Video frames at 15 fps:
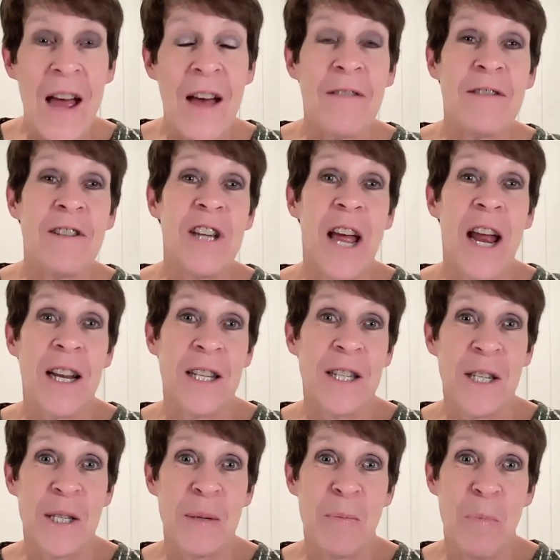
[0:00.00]
of
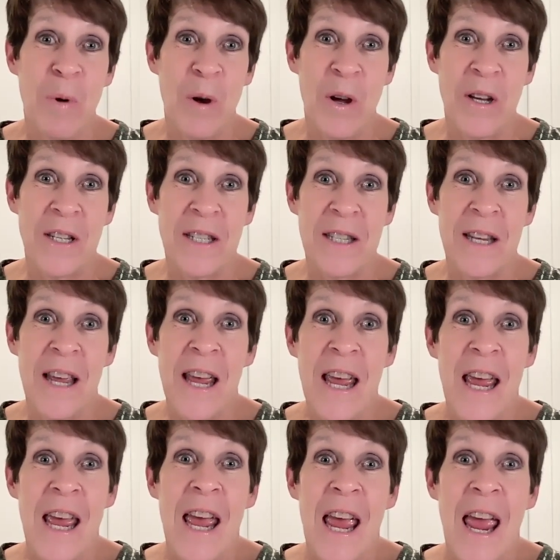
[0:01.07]
Janice's books.
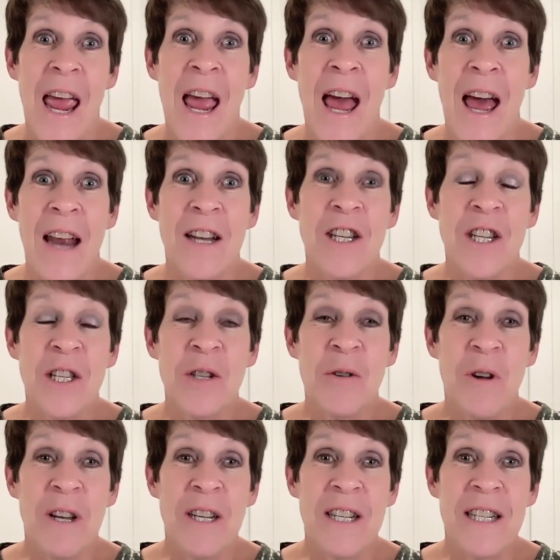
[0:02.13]
And she's
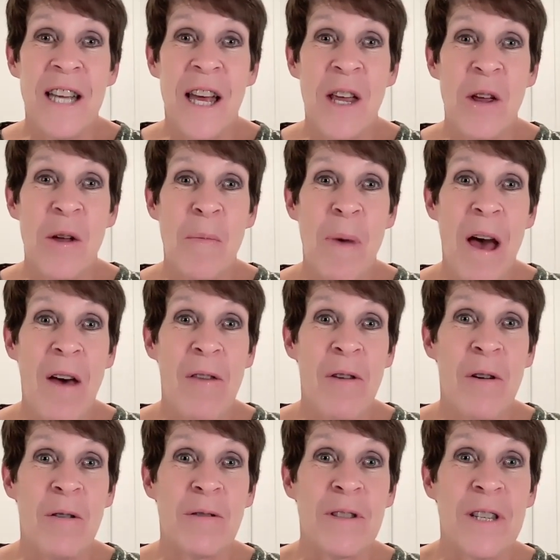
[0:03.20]
going to tell you about
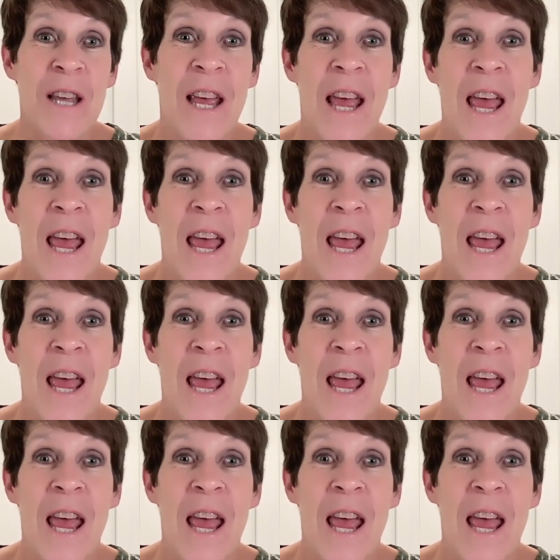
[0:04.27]
those.